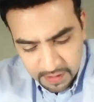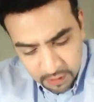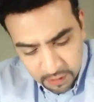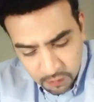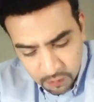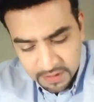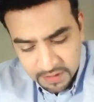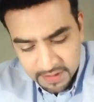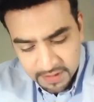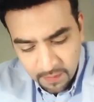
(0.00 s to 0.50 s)

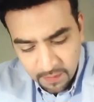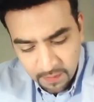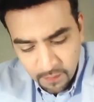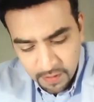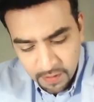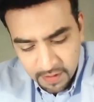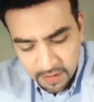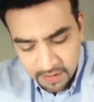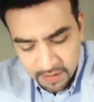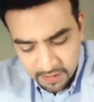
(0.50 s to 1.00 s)
You are
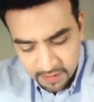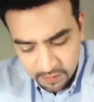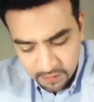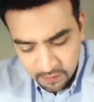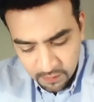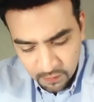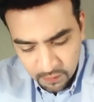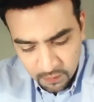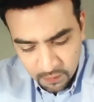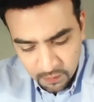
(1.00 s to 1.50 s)
someone
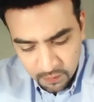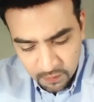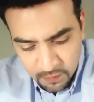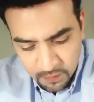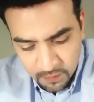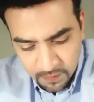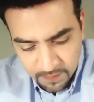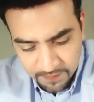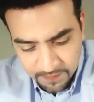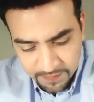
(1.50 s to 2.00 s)
who